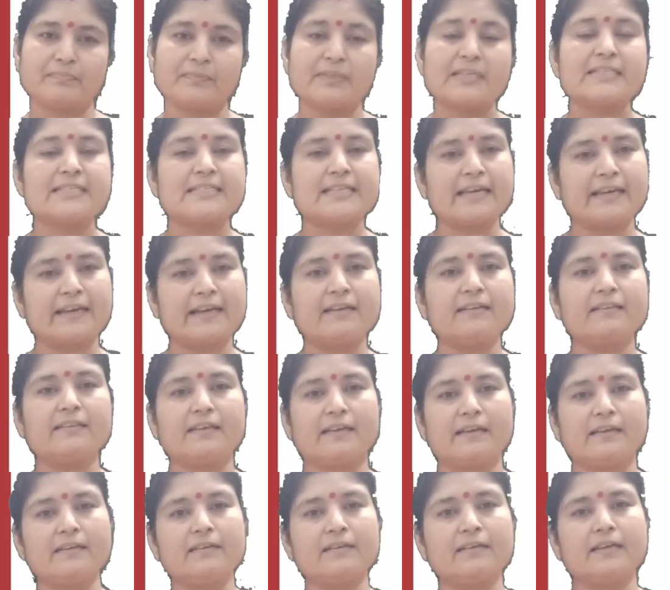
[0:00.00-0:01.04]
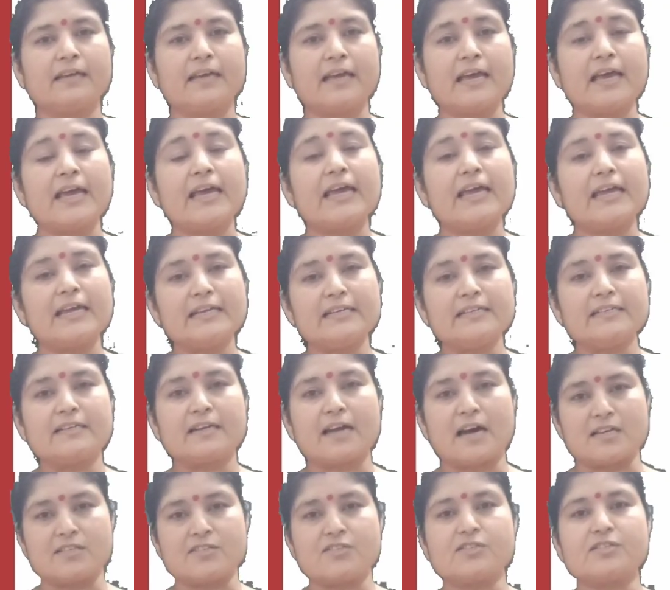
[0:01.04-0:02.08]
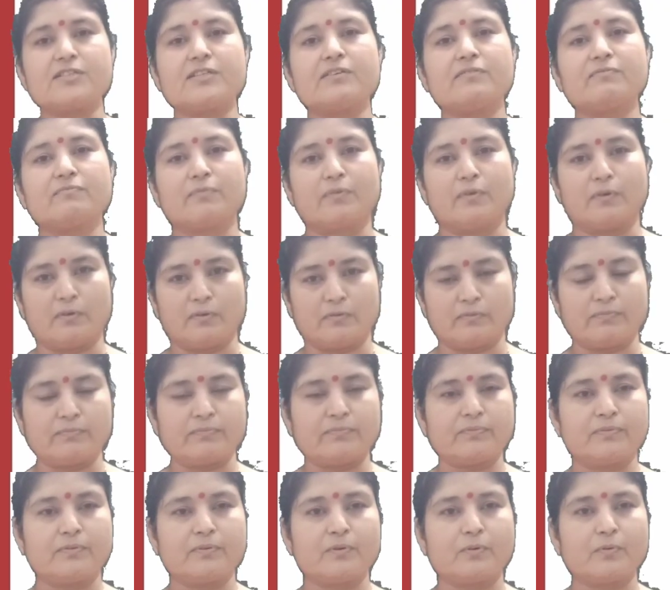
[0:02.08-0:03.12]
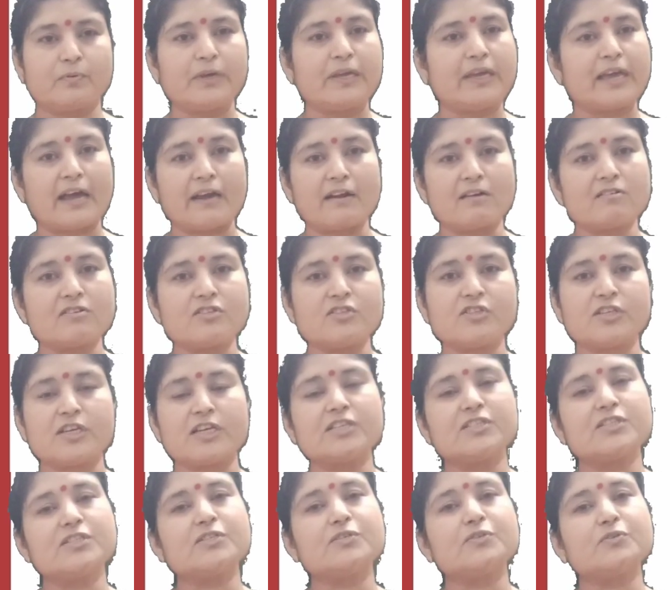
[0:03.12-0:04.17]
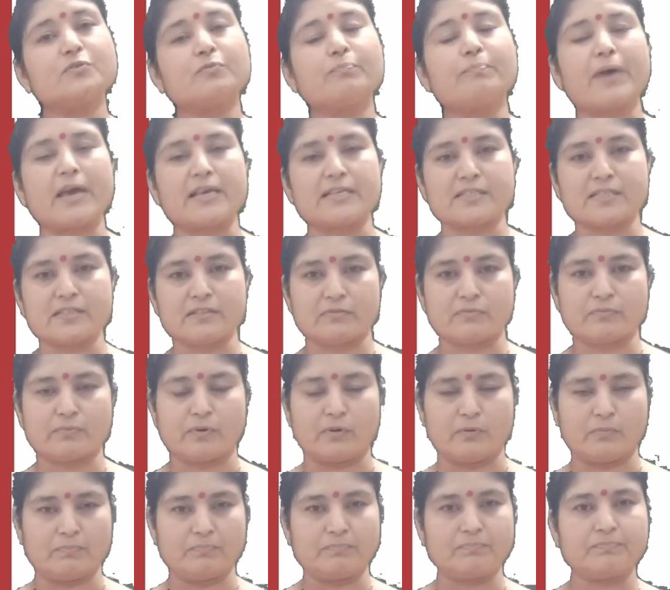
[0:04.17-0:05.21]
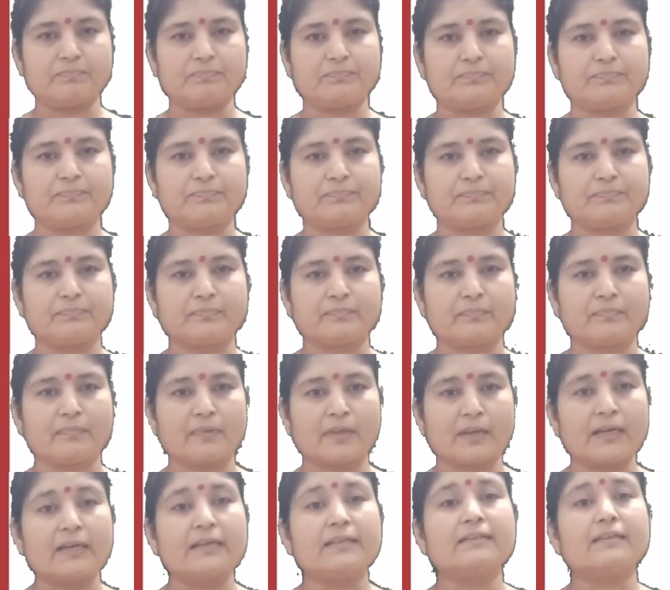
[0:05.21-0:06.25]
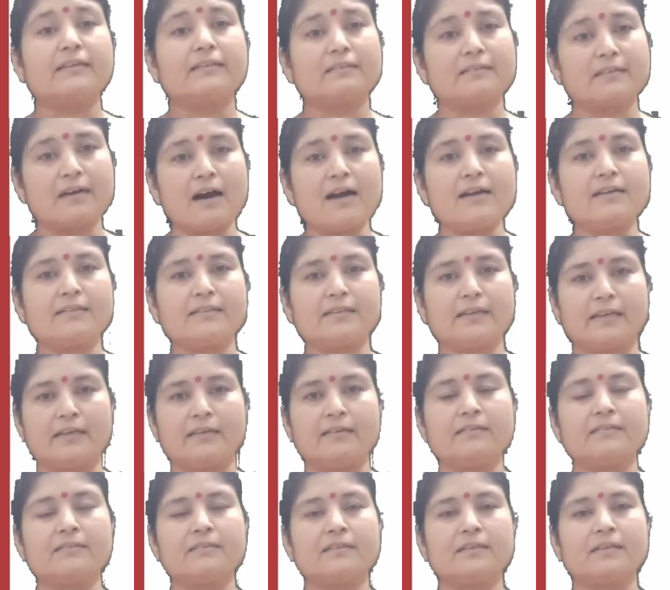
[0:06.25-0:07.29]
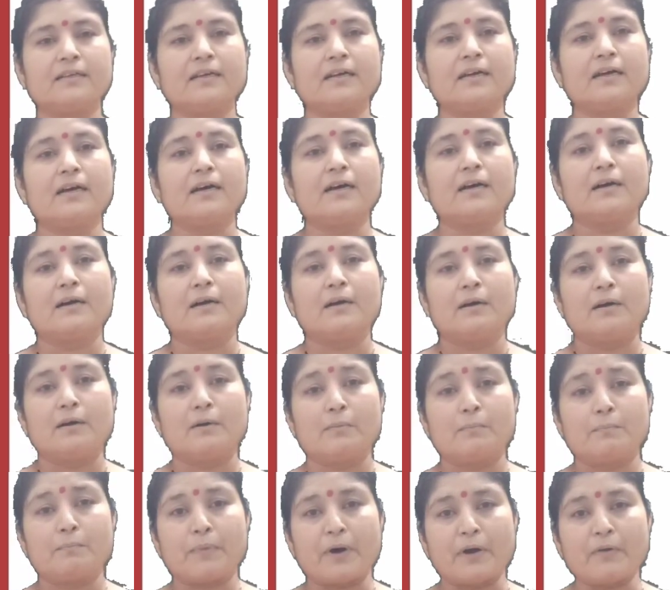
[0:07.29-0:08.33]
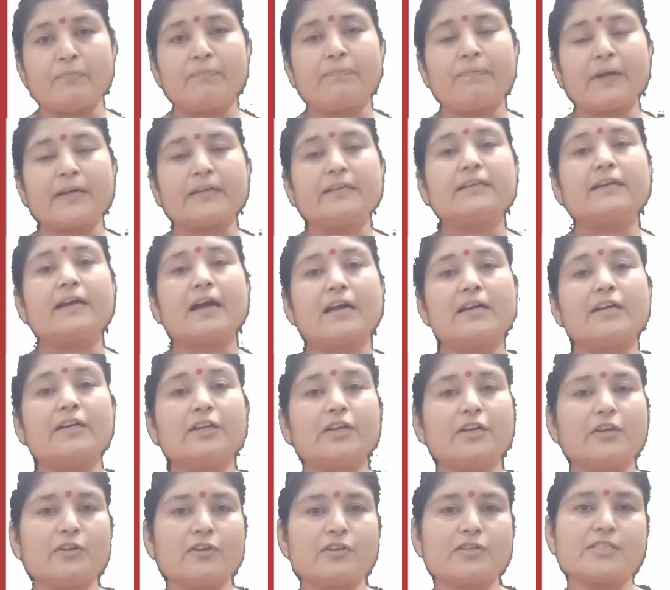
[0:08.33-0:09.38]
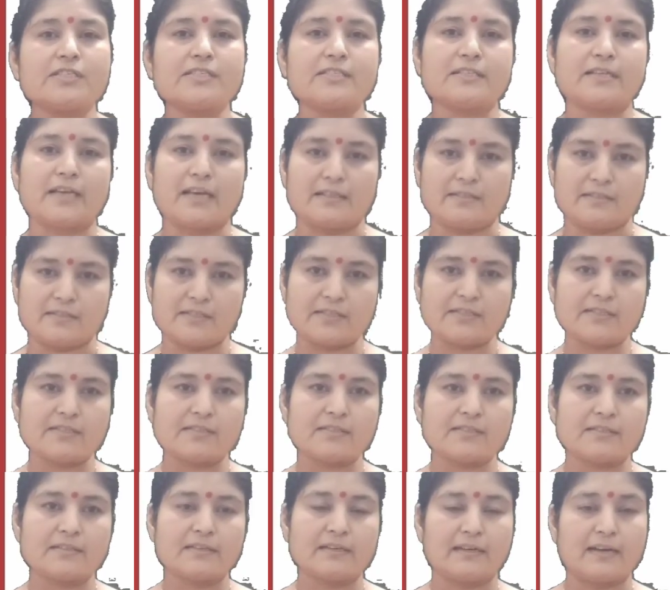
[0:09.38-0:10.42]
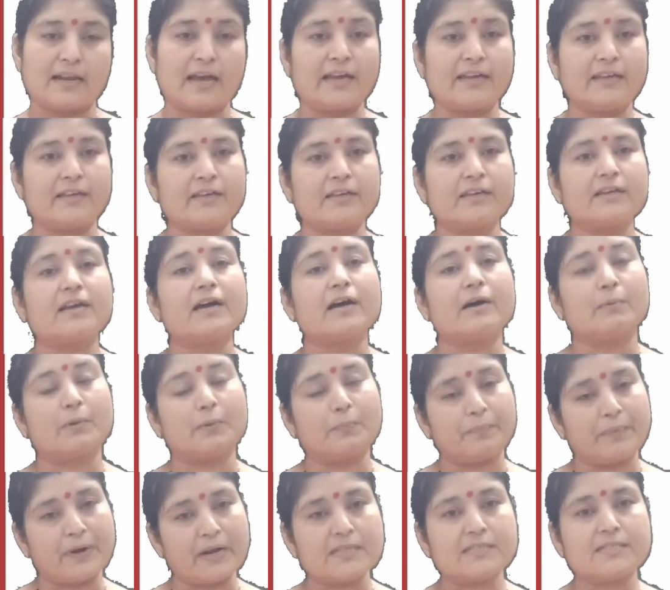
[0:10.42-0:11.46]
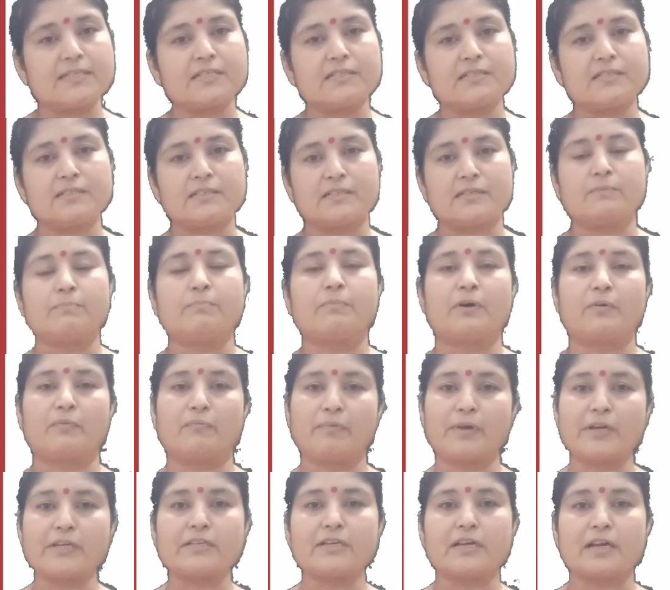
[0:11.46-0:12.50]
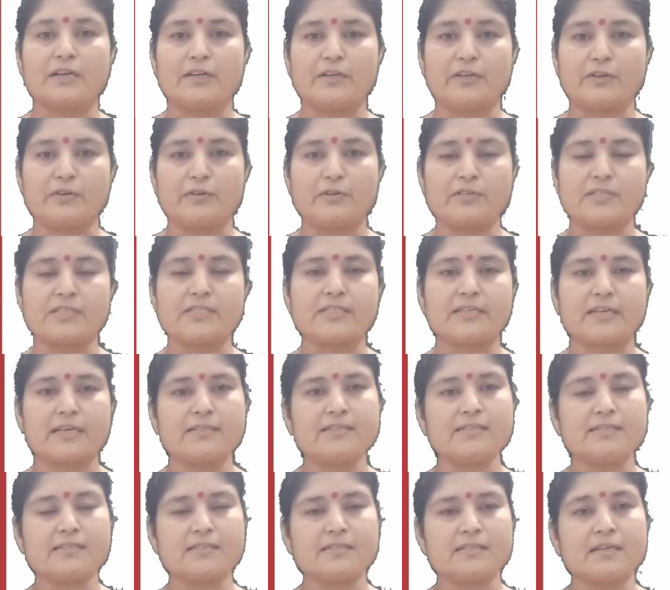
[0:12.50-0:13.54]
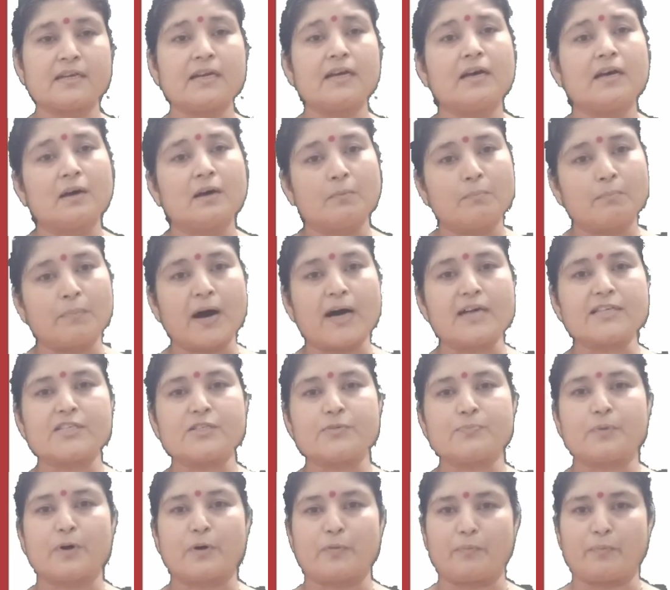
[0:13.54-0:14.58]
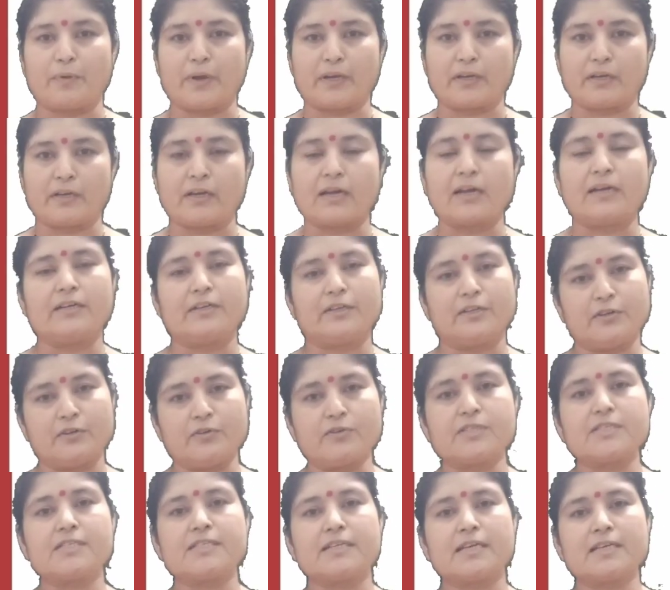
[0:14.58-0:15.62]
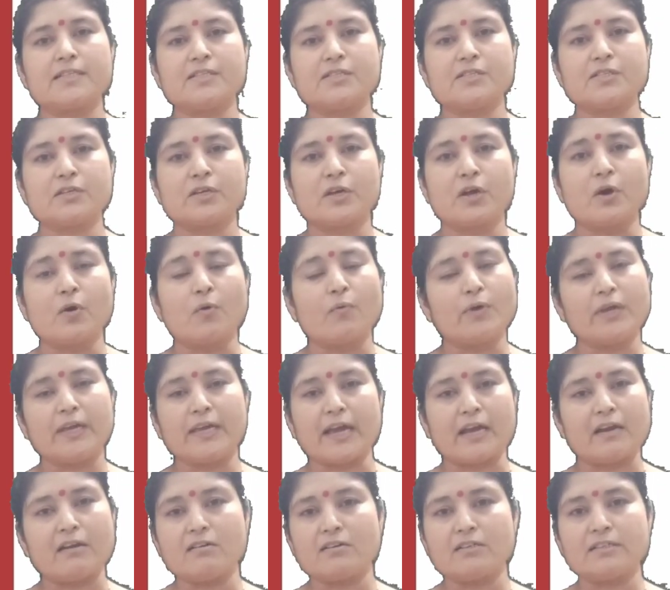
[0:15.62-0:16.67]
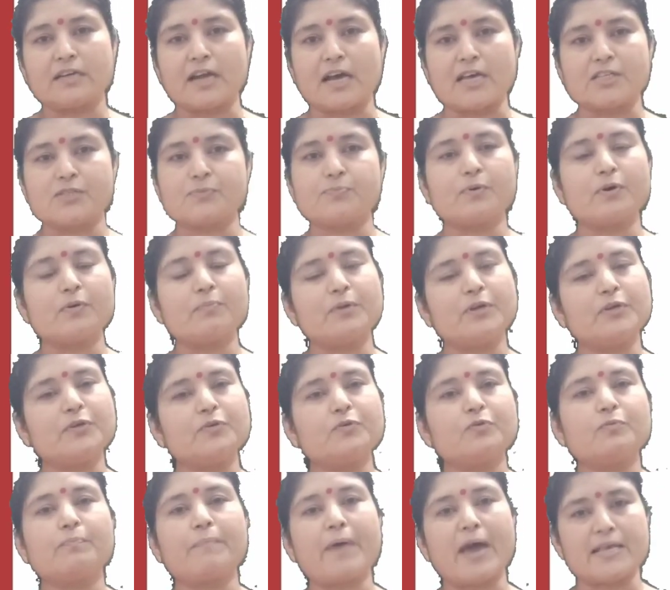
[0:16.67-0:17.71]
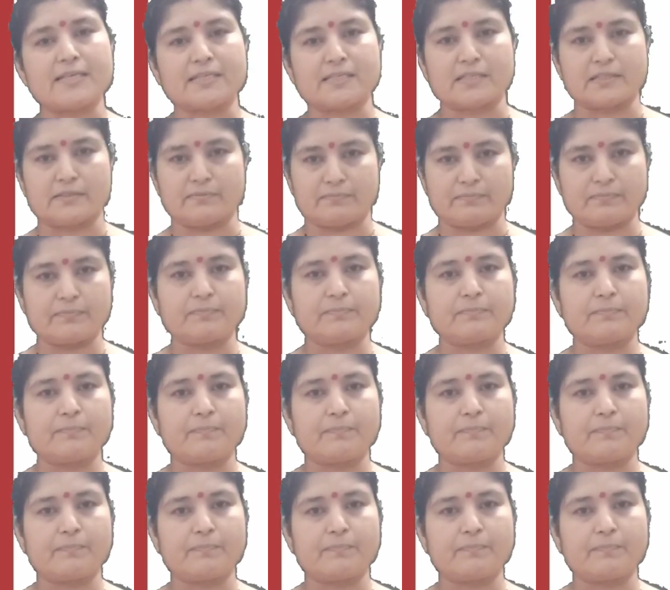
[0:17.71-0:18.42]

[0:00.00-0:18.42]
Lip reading: Second thing, intransitive verb we cannot change into passive form. The third thing, perfect continuous tense, like our present perfect continuous tense, past perfect continuous tense, we cannot transform into passive.